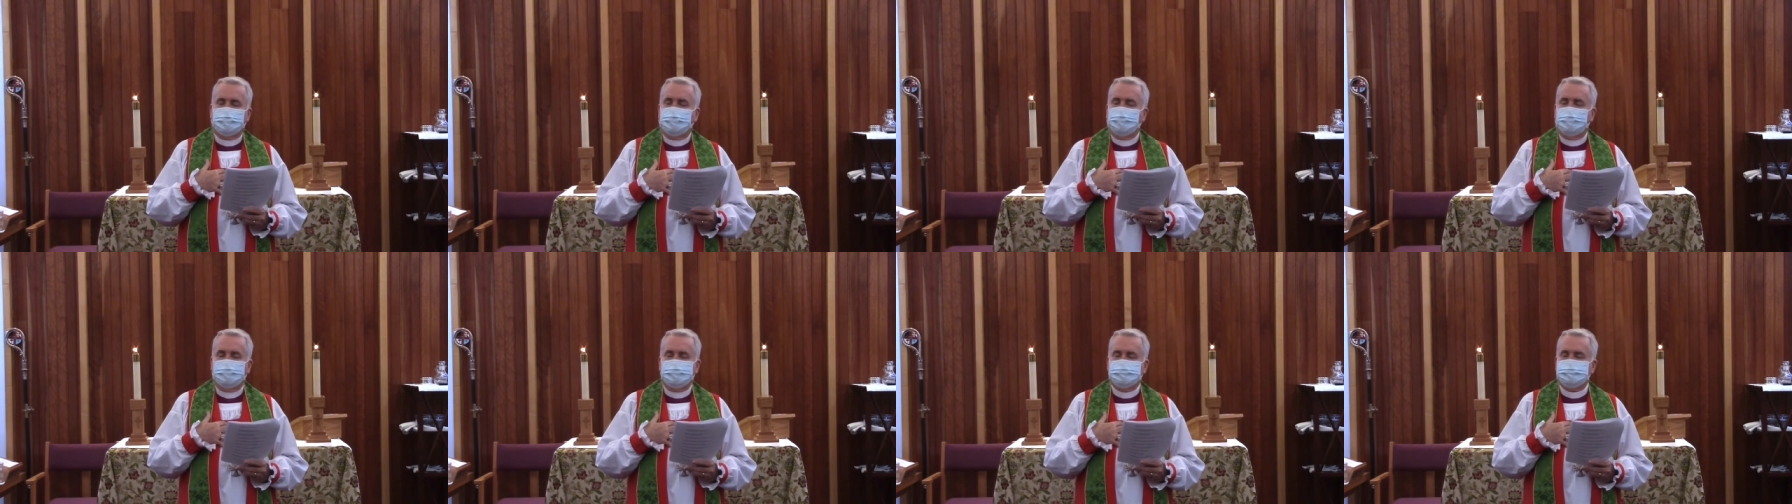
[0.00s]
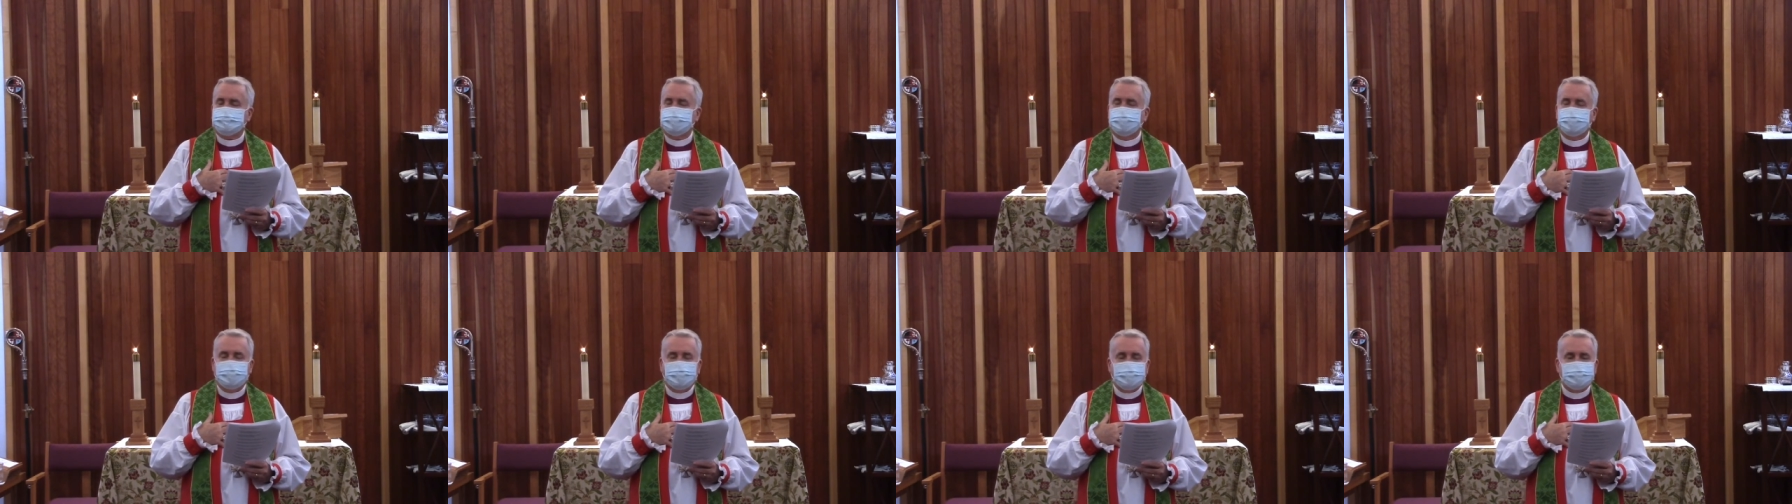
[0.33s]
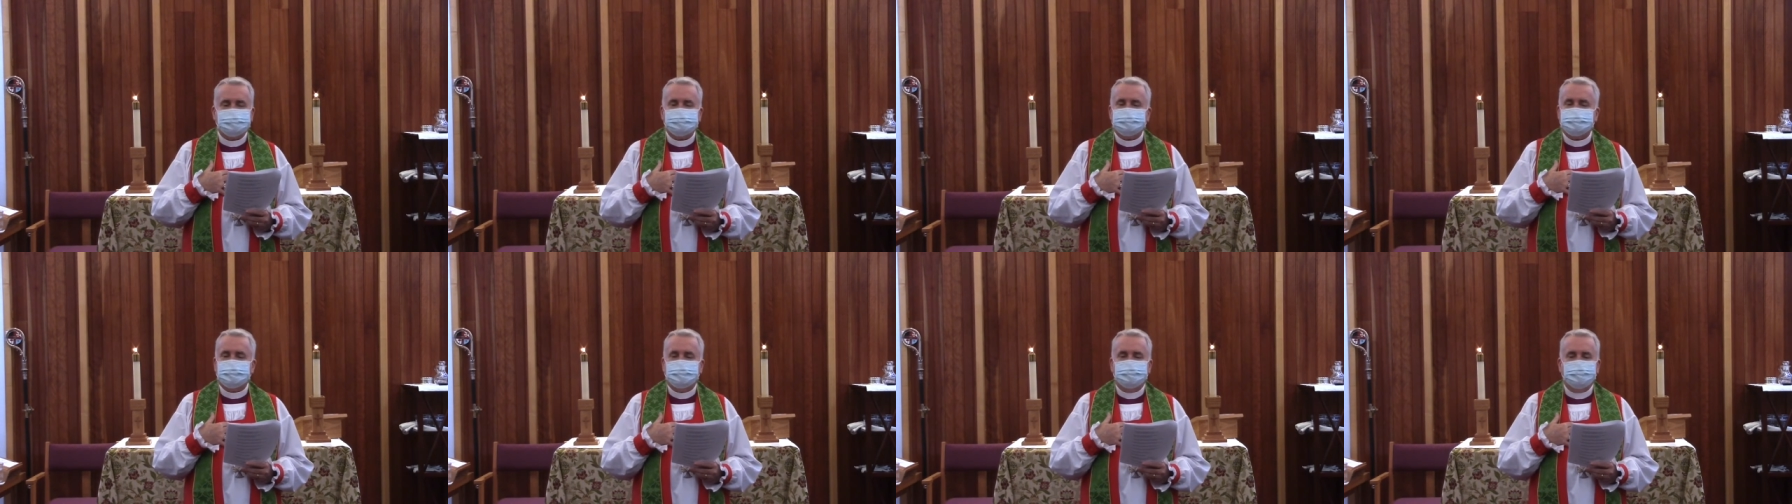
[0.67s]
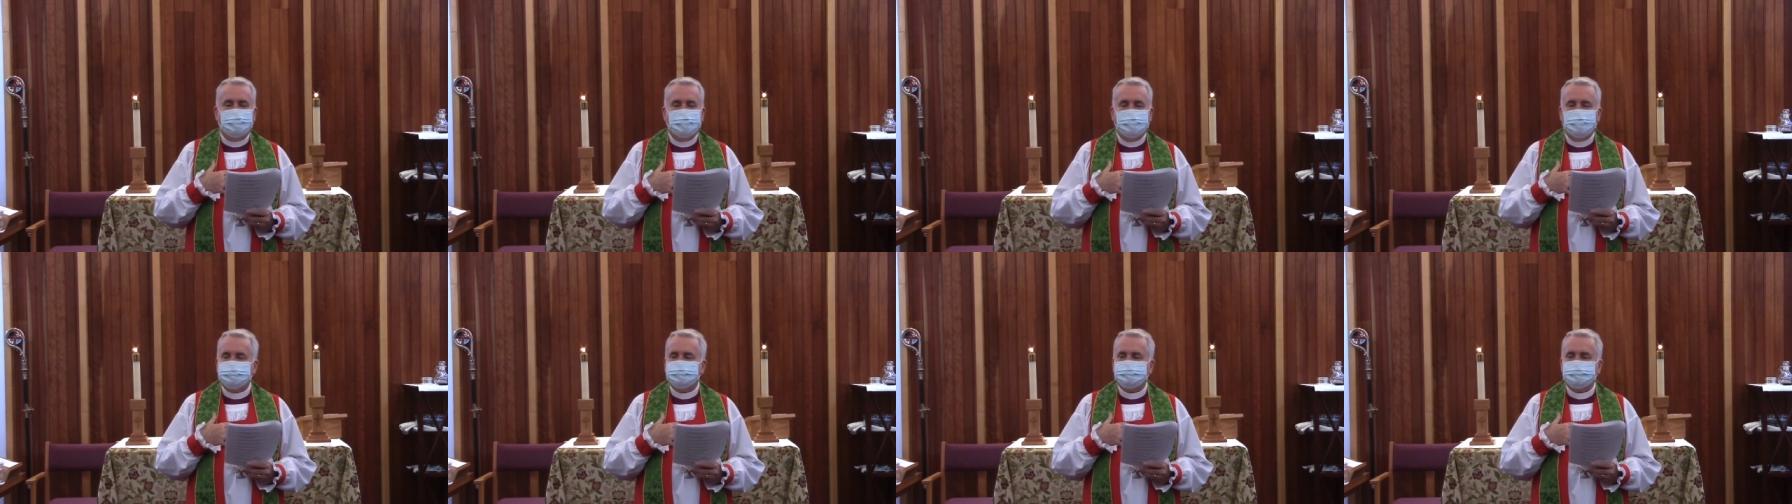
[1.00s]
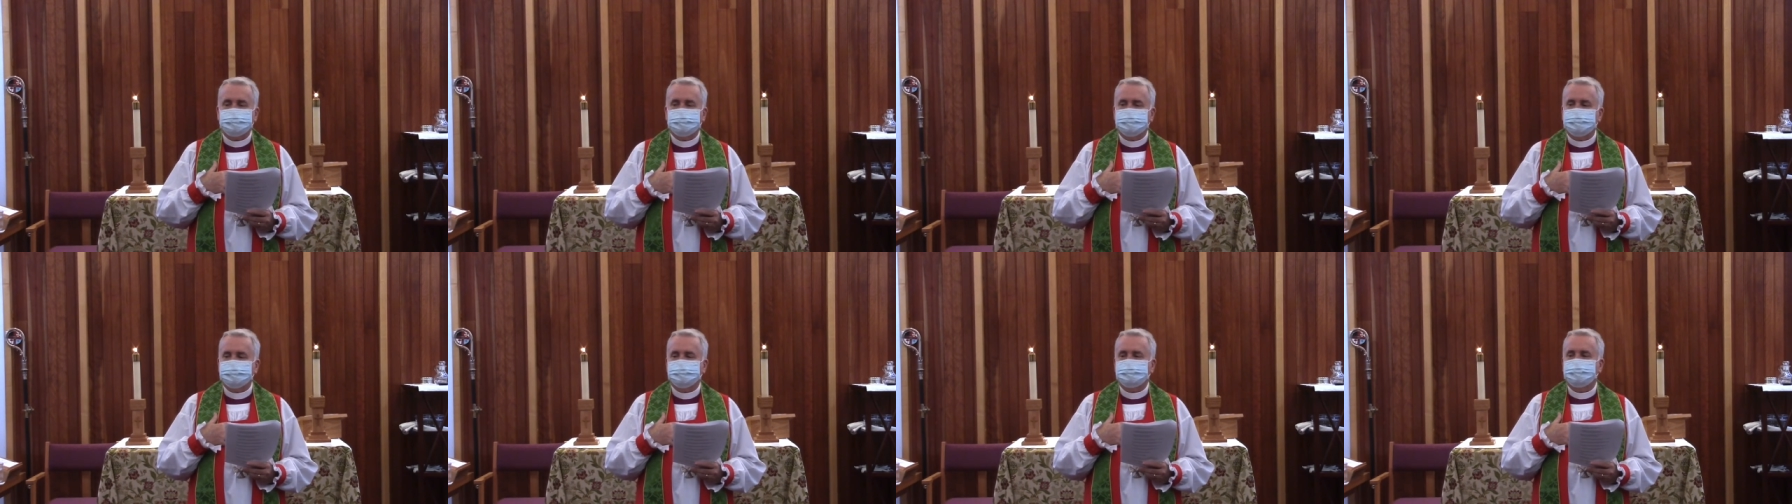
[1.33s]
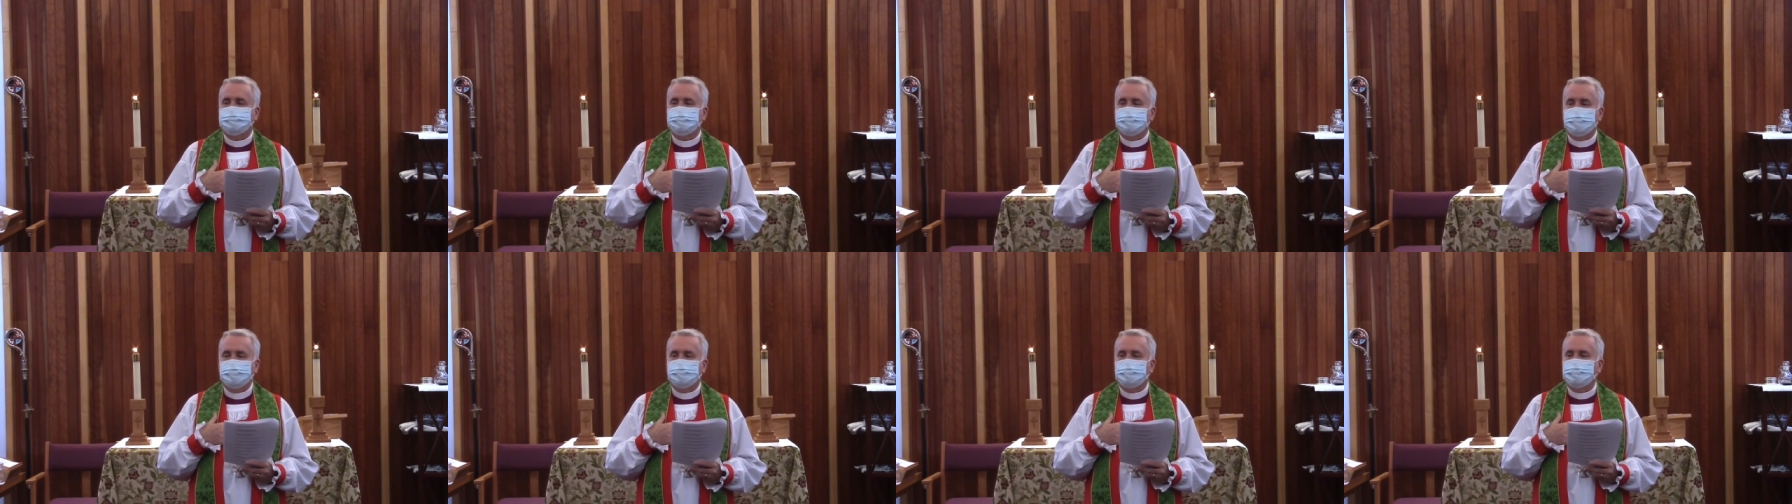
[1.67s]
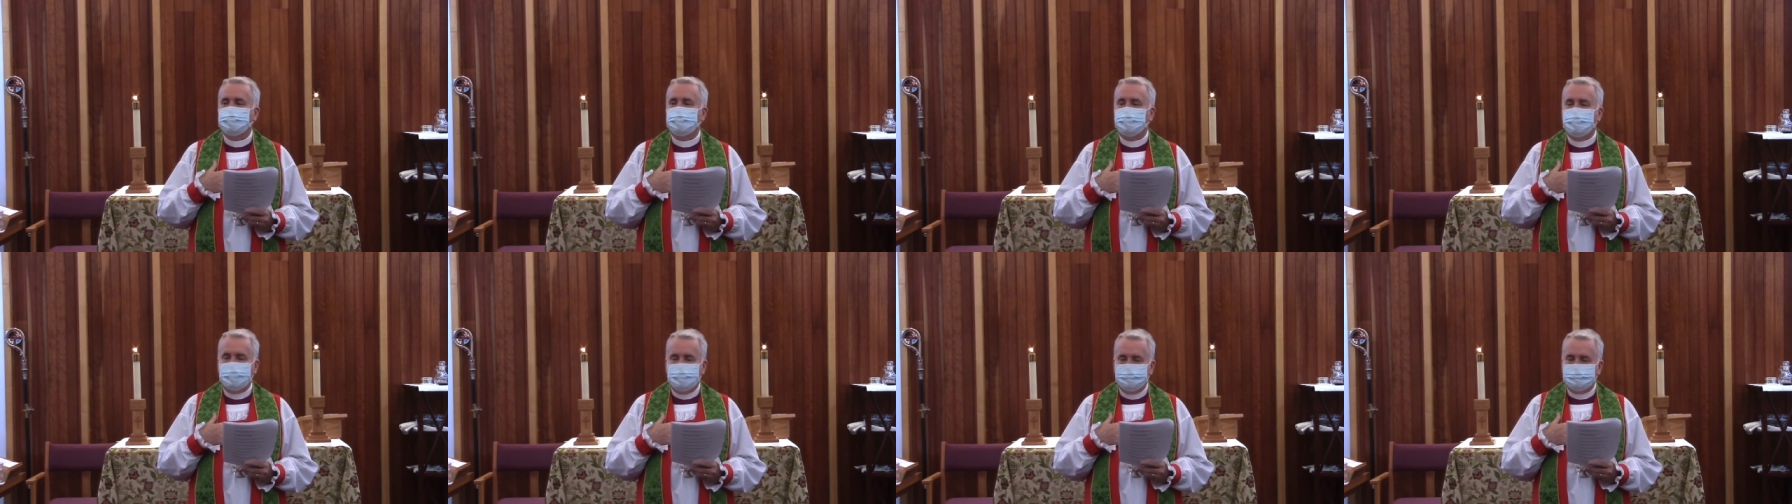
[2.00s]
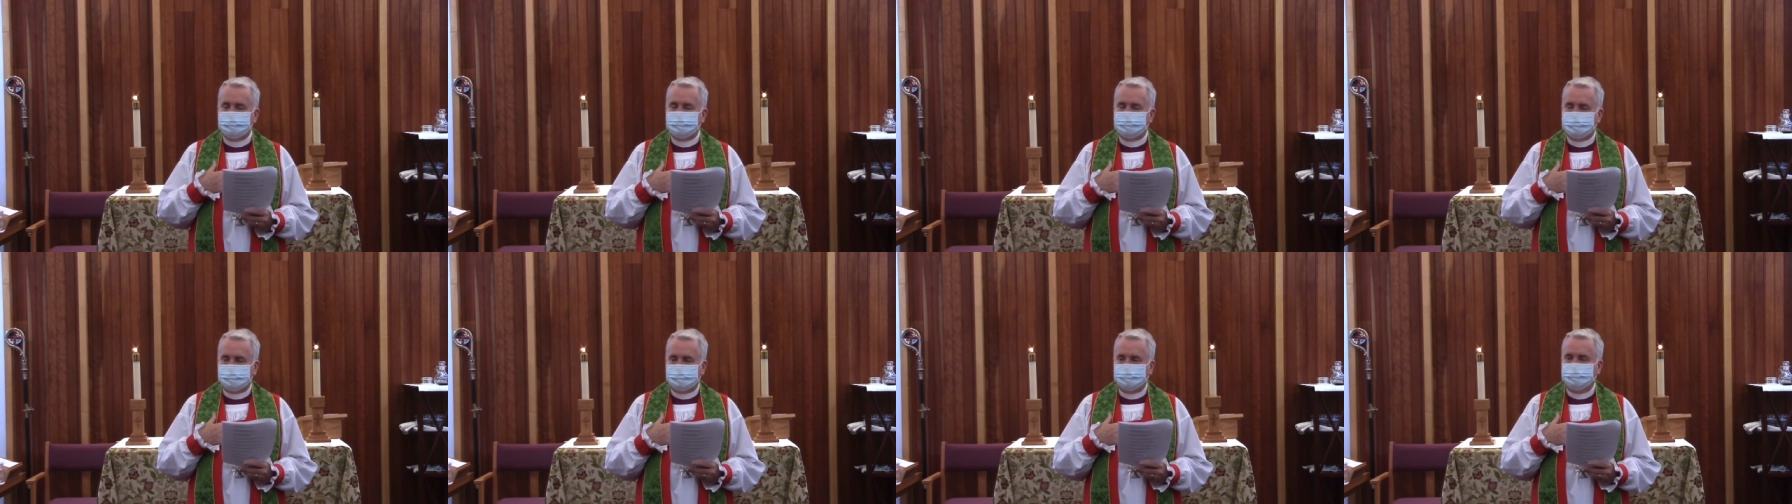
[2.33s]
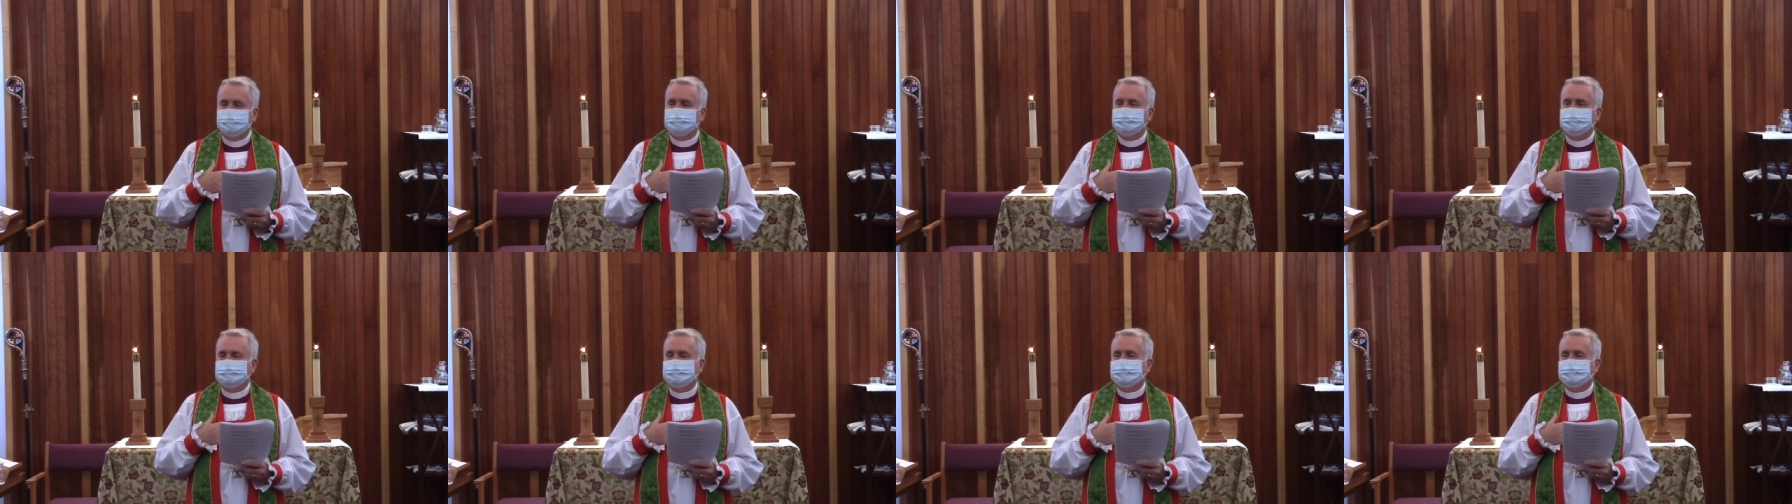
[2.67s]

are taskmasters with whips